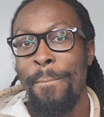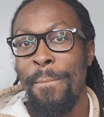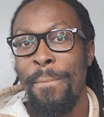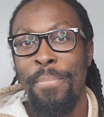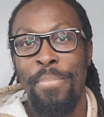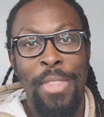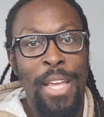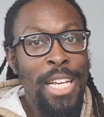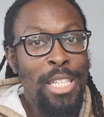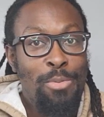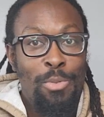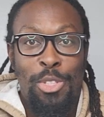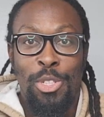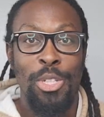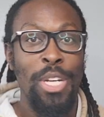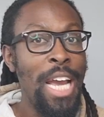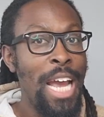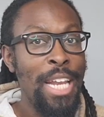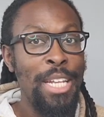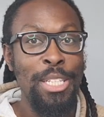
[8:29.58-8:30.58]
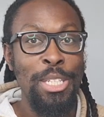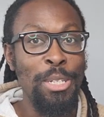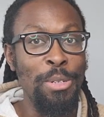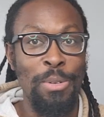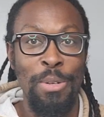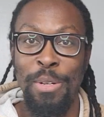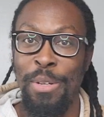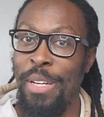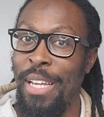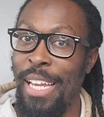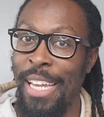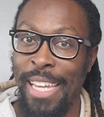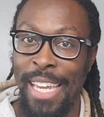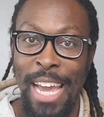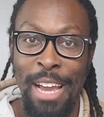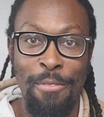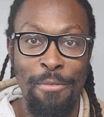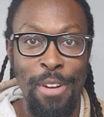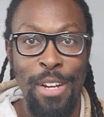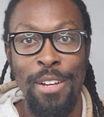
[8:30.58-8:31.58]
that's what you got to do.
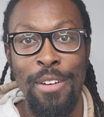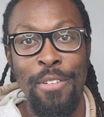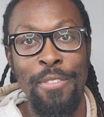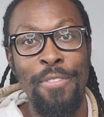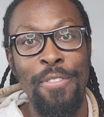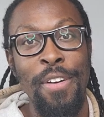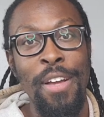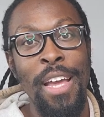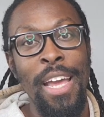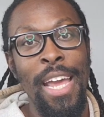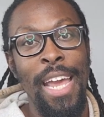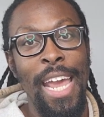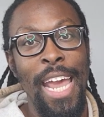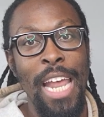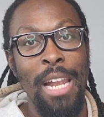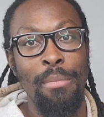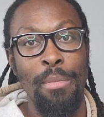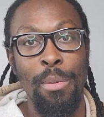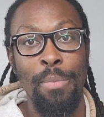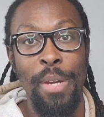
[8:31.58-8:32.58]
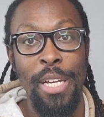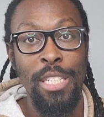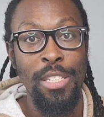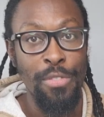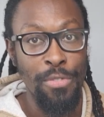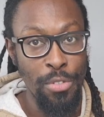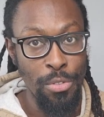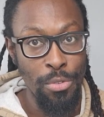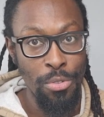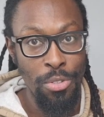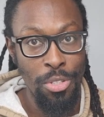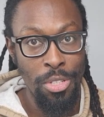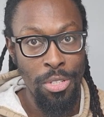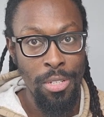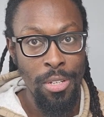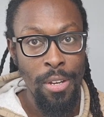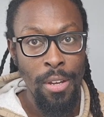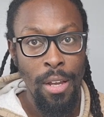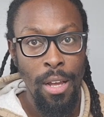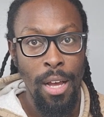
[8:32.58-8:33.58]
Get rid of animal-based
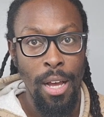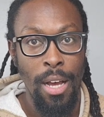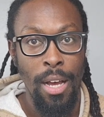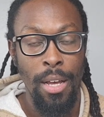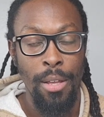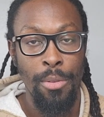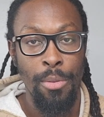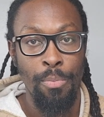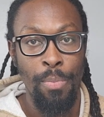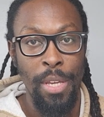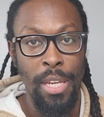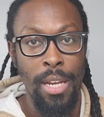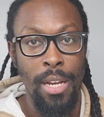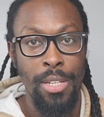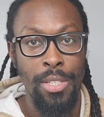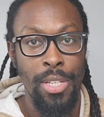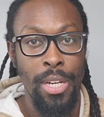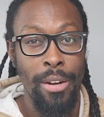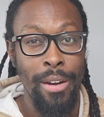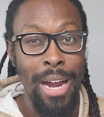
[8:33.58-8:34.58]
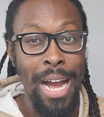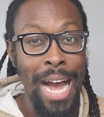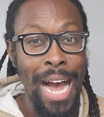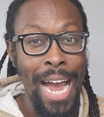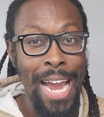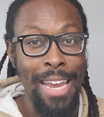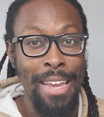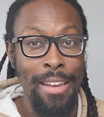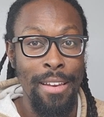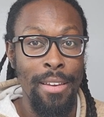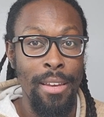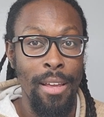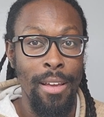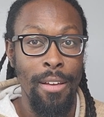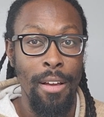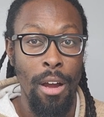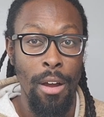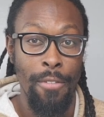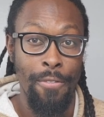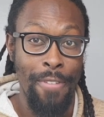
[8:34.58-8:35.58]
foods because they are high
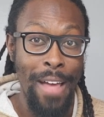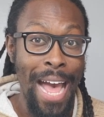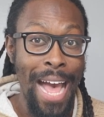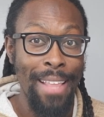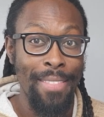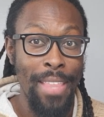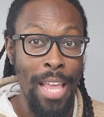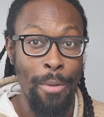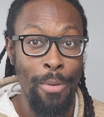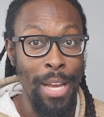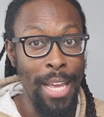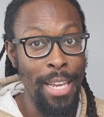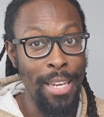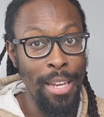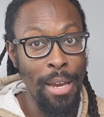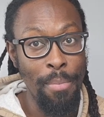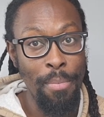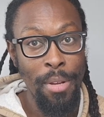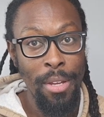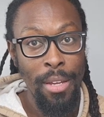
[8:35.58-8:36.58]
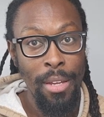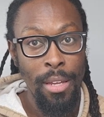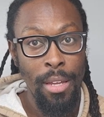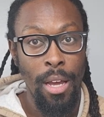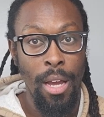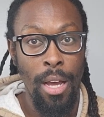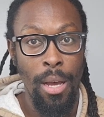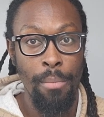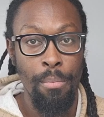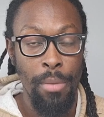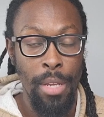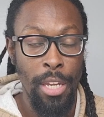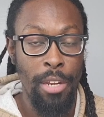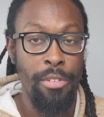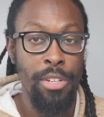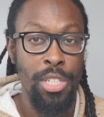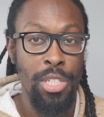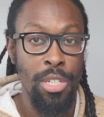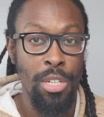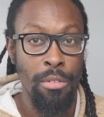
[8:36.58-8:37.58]
in fat that will end up
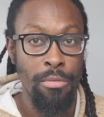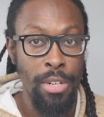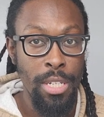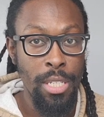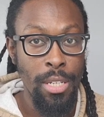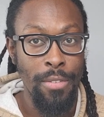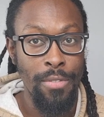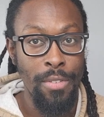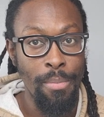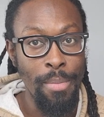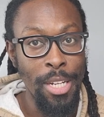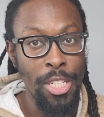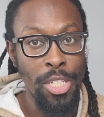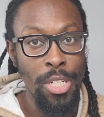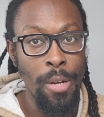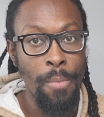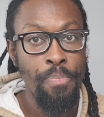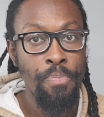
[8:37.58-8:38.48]
increasing your risk of dementia.